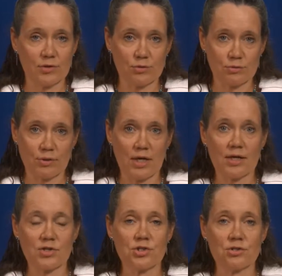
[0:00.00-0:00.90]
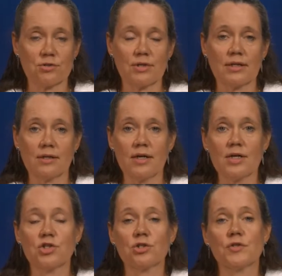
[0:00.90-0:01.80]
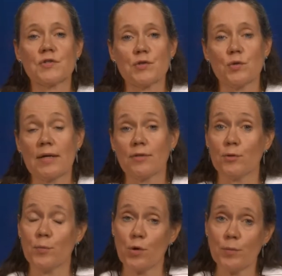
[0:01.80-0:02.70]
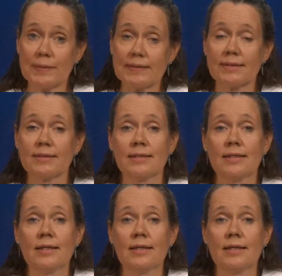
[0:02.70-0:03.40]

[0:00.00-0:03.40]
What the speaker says: to larger and larger. So at the moment